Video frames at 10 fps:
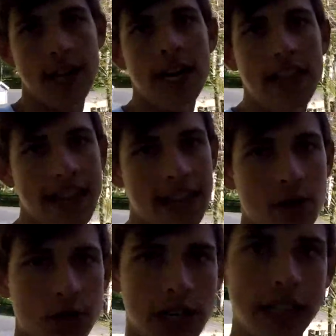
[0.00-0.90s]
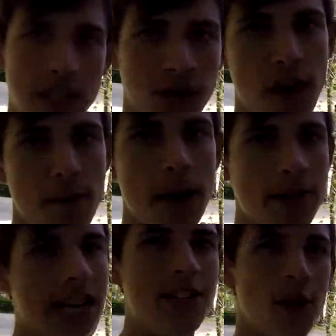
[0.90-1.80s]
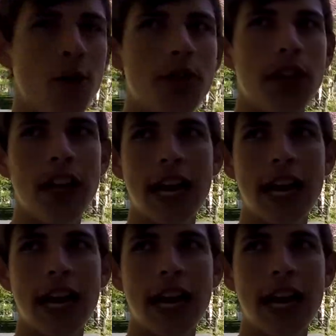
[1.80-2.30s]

That thing was at least five pounds, and I don't think,